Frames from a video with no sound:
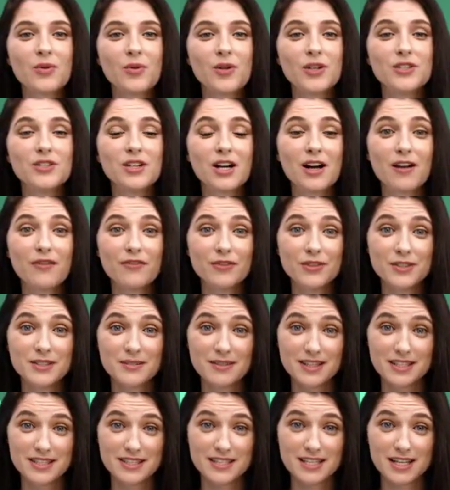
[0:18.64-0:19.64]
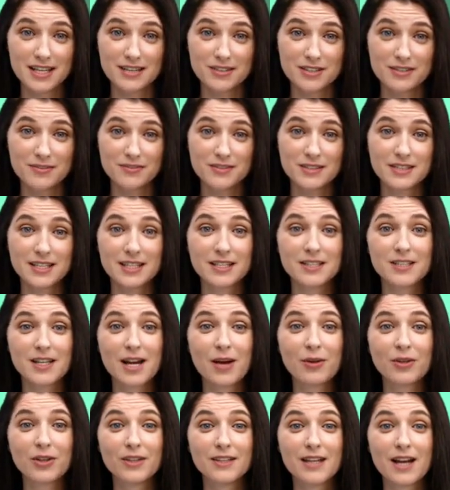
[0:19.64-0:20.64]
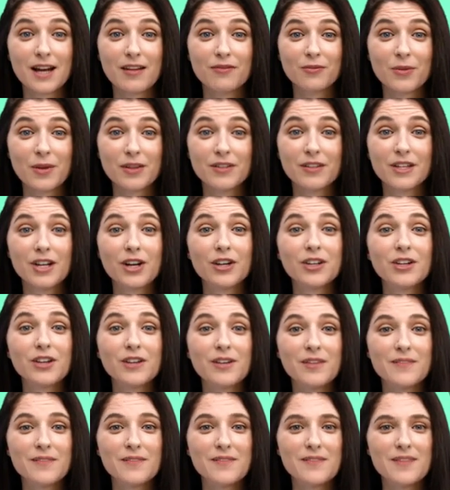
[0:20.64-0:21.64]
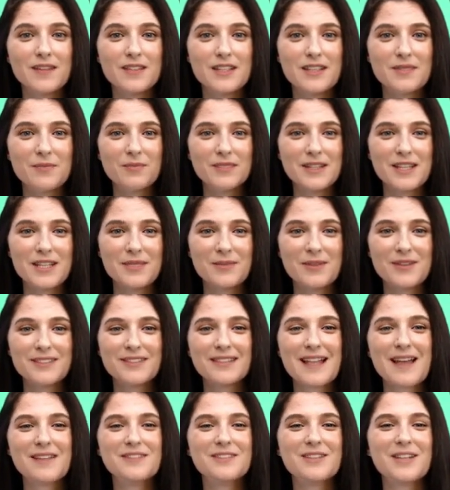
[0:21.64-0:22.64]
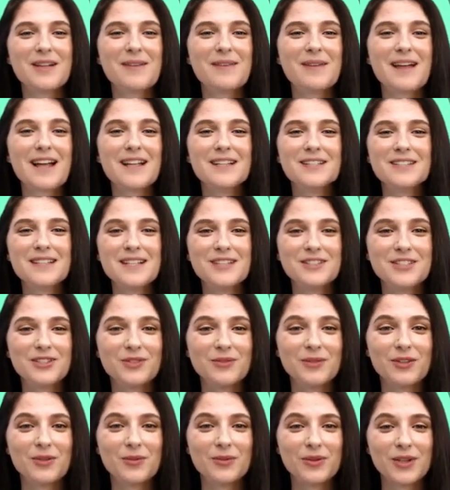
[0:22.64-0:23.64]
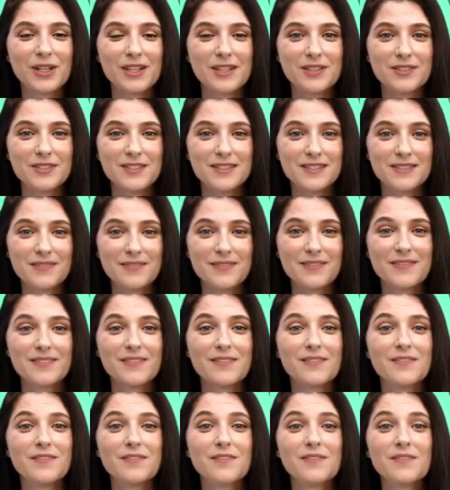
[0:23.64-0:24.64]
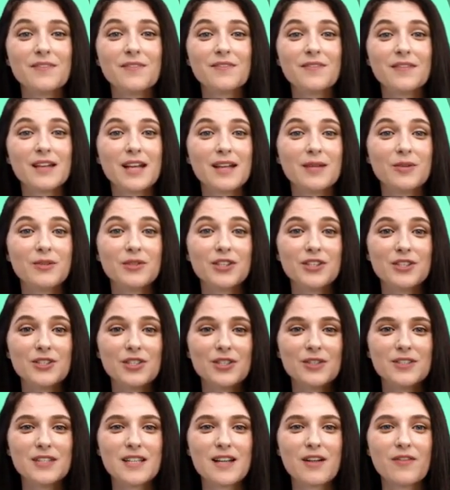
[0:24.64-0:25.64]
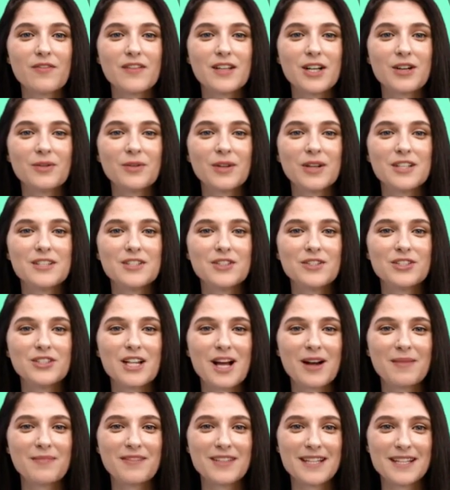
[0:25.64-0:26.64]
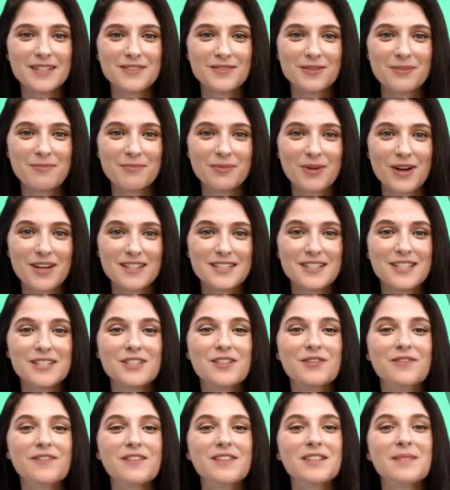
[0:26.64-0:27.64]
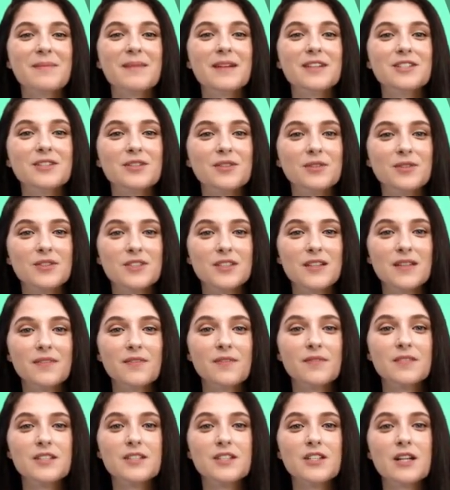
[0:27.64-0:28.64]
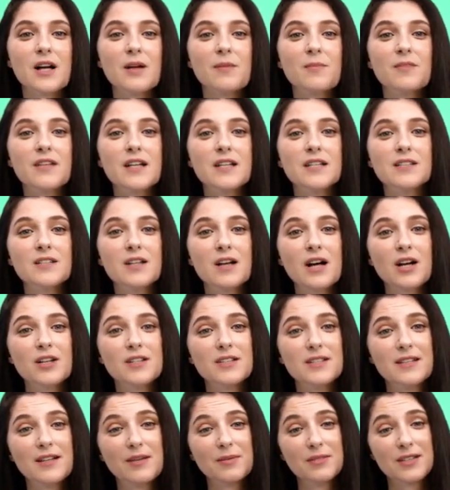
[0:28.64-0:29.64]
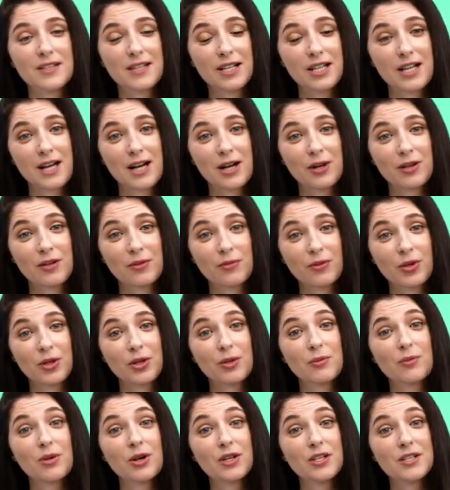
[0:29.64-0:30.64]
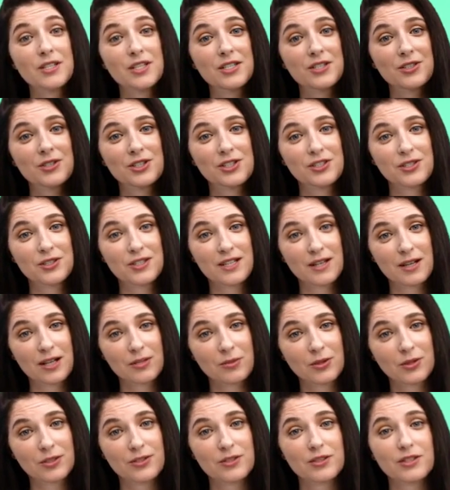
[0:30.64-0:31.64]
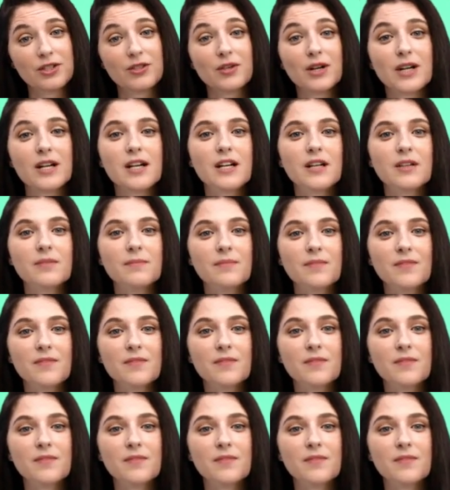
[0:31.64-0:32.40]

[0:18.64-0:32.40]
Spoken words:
course offers an extensive 6-hour live webinar, complete with lifetime access to recordings. Immerse yourself in a range of topics from processor fundamentals to complex concepts like out-of-order processors and multi-threading.